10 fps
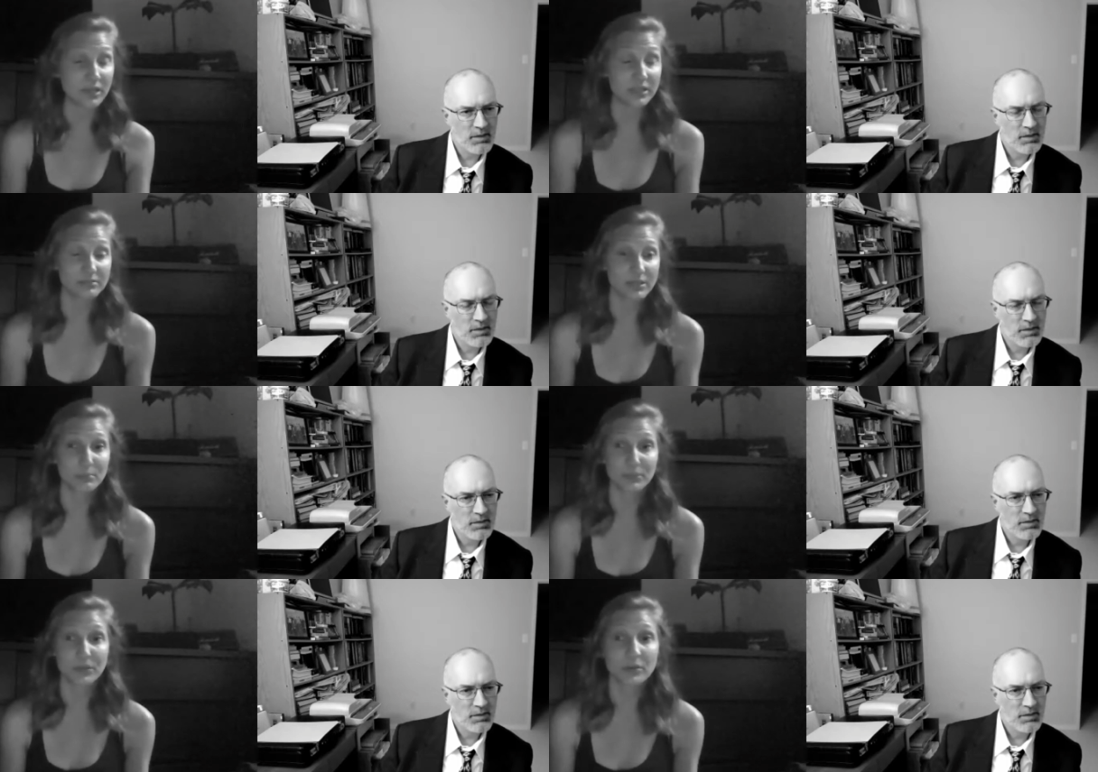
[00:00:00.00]
Speaker 1: and
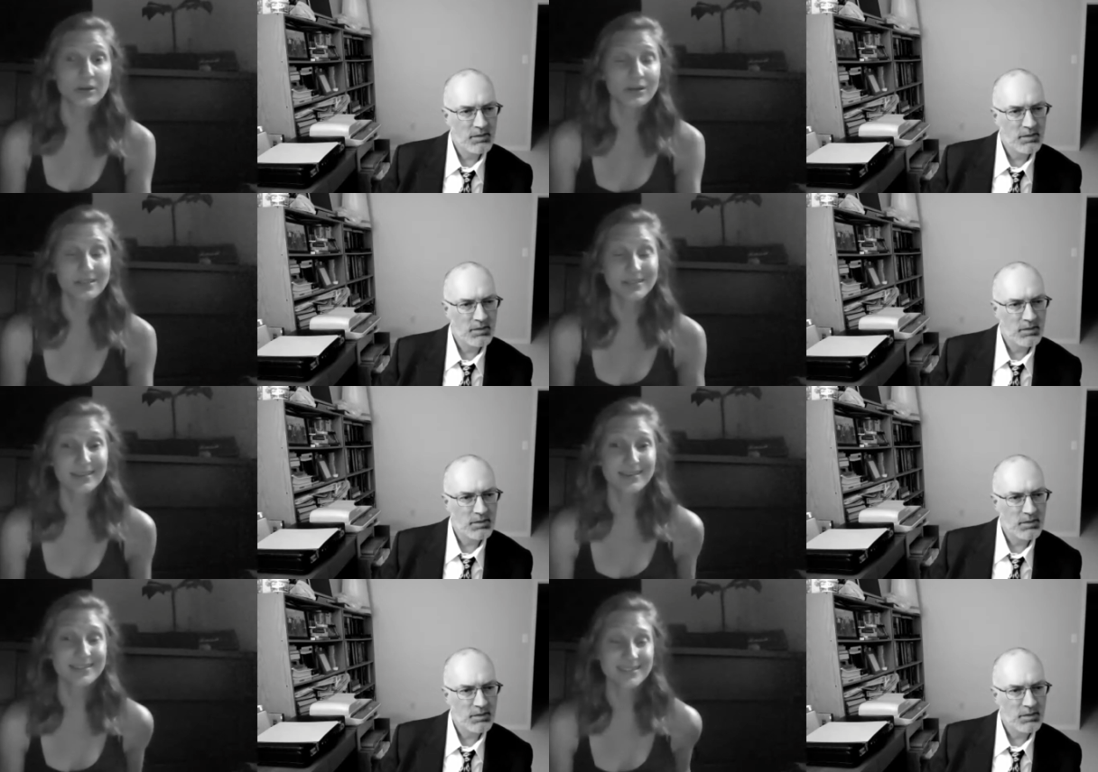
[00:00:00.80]
computer
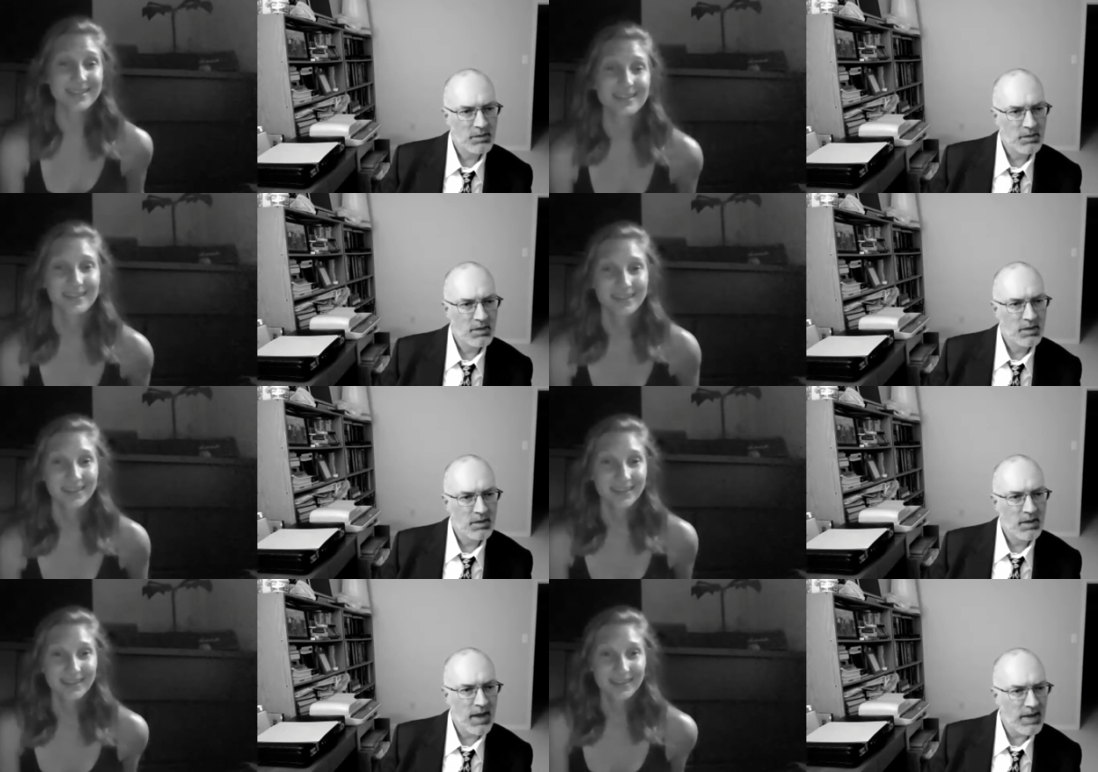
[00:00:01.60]
skills.
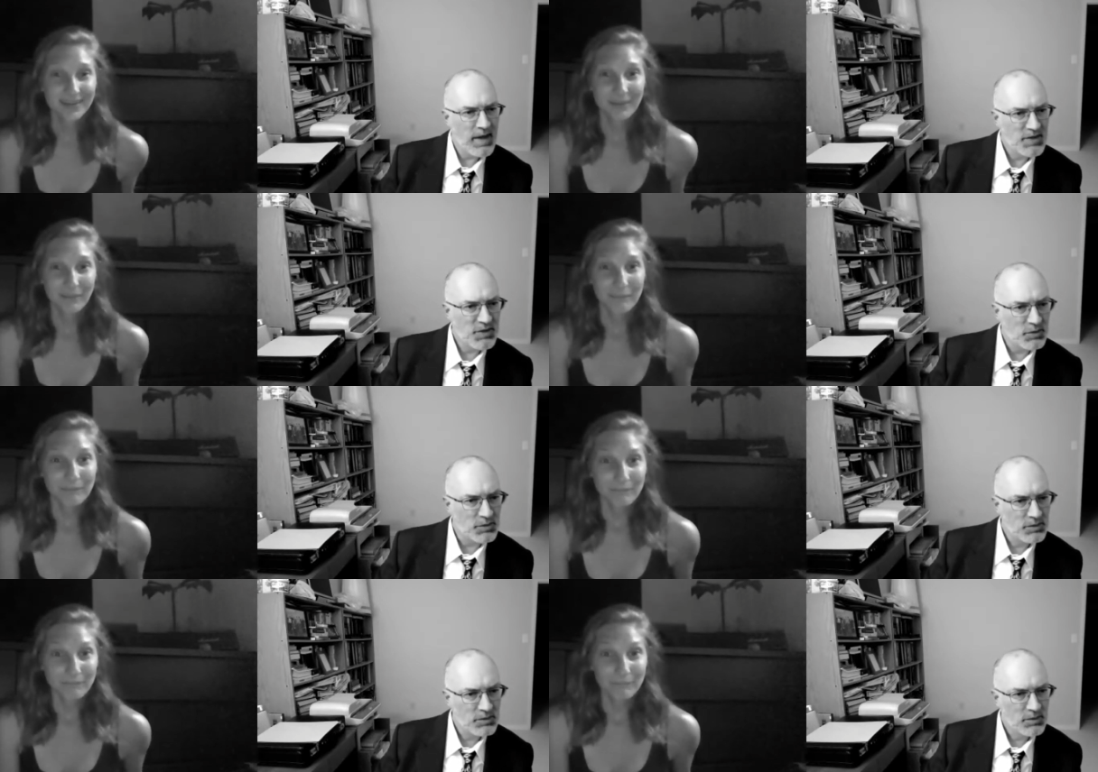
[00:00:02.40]
Speaker 2: At night
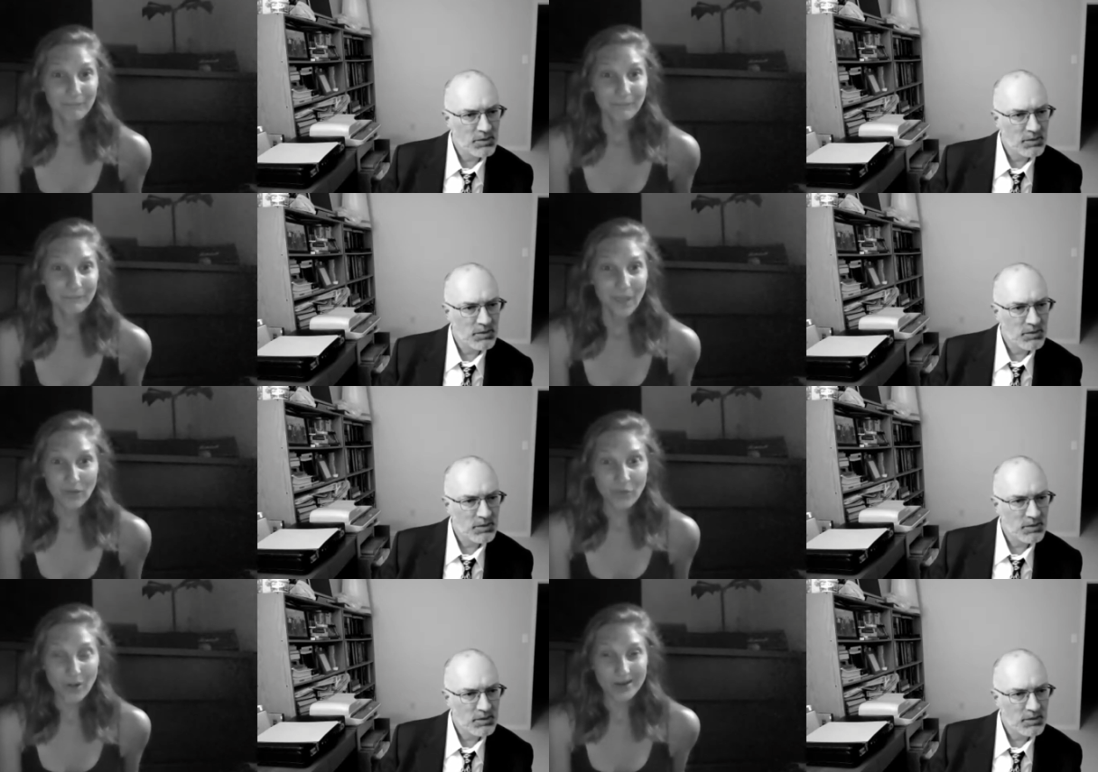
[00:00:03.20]
school.
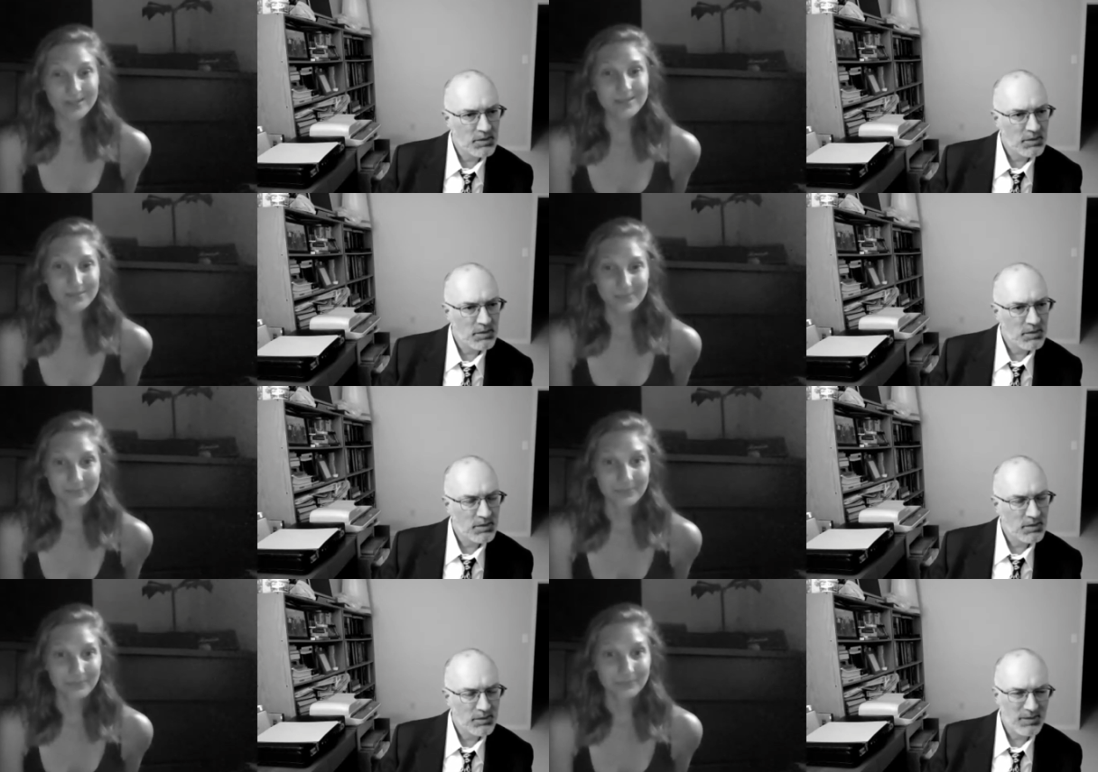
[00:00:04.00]
Of course.
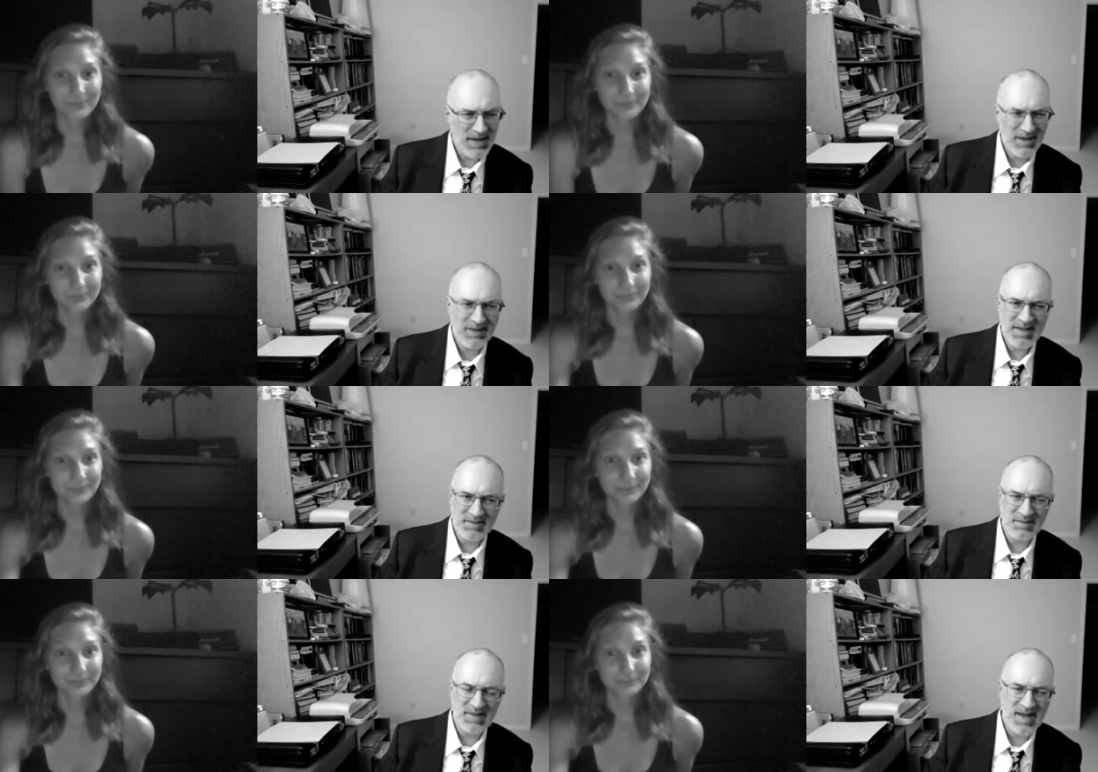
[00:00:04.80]
Well, that'll
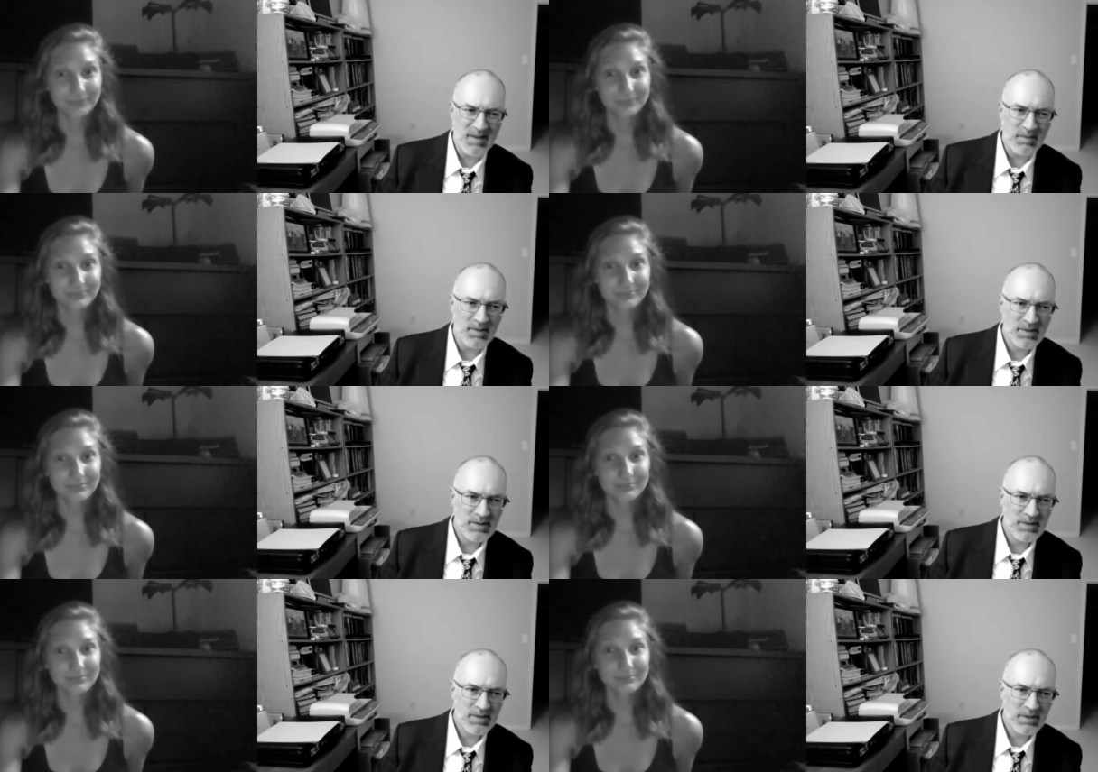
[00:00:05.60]
take some time.
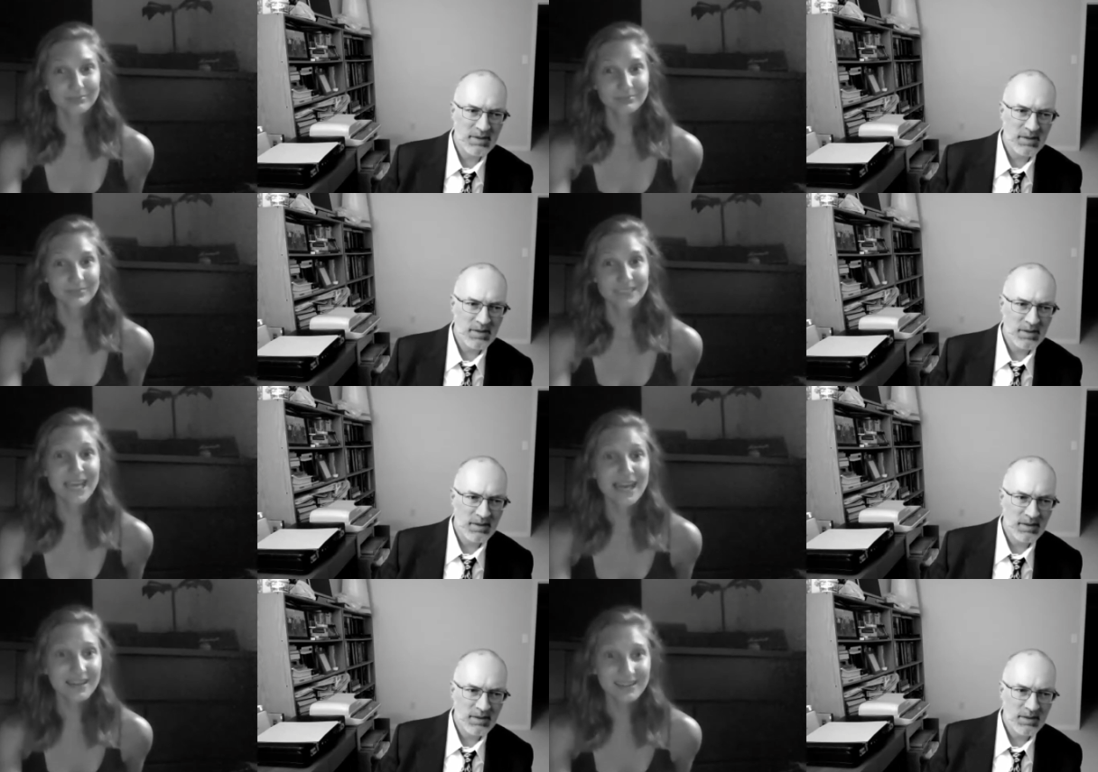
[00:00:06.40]

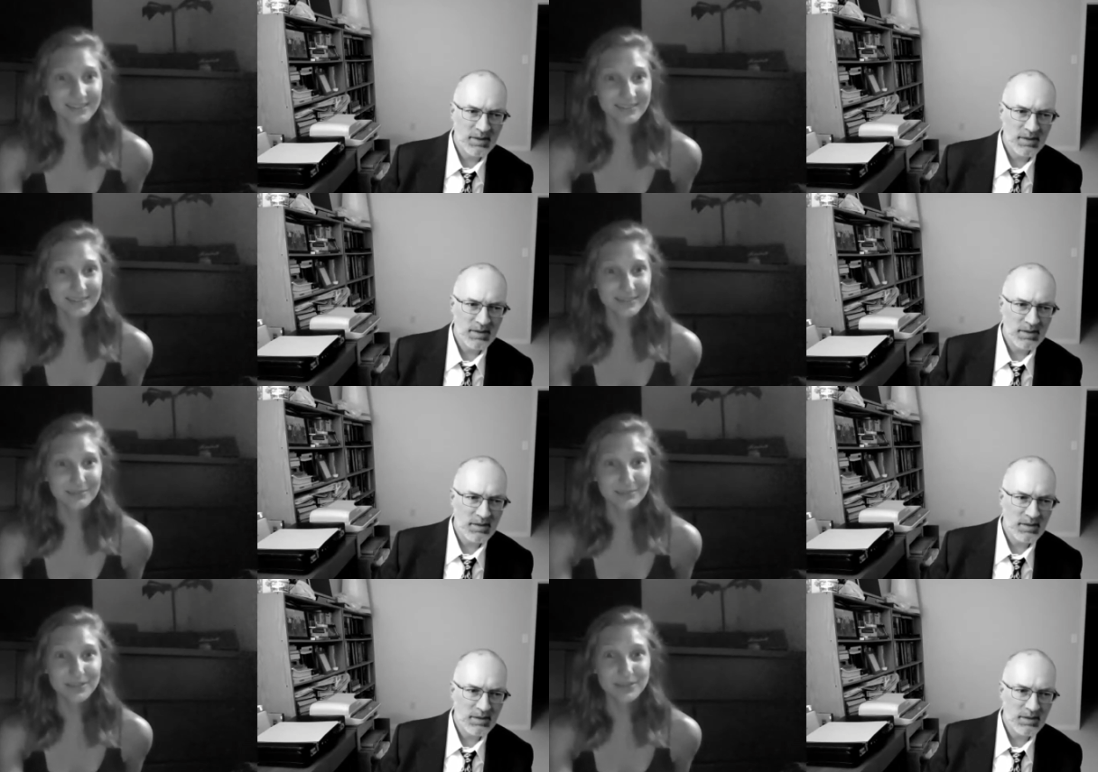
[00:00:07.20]
Speaker 1: Yeah,
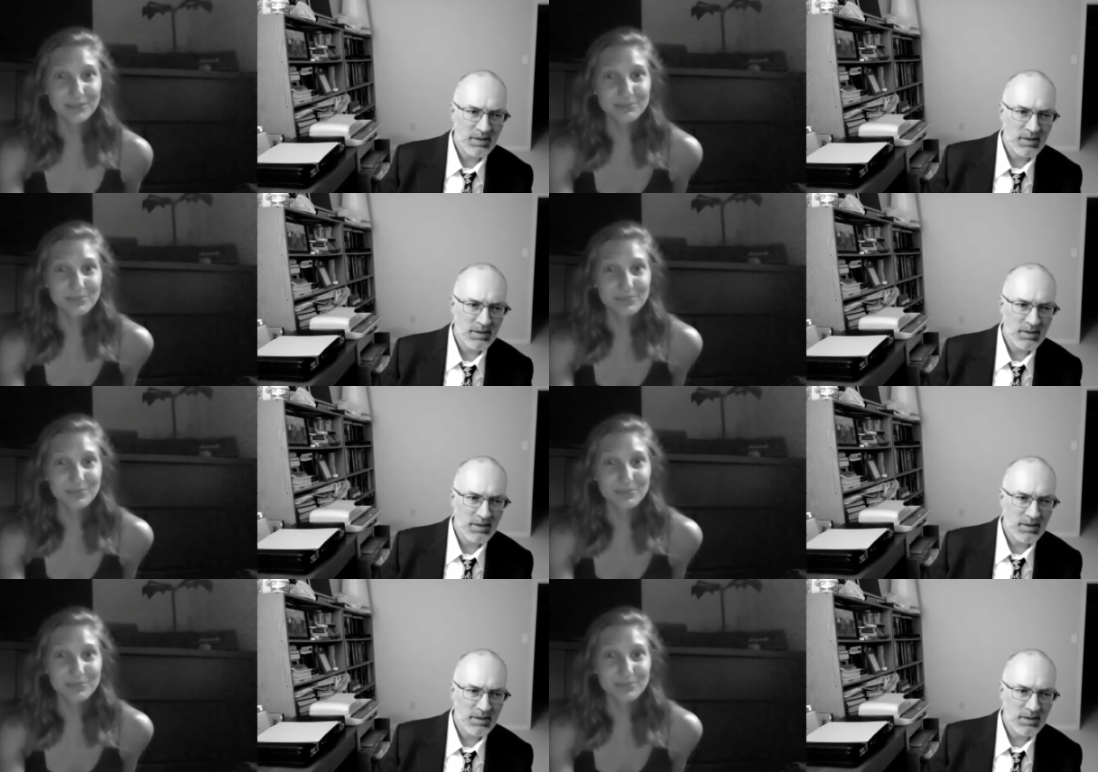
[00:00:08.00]
but it'll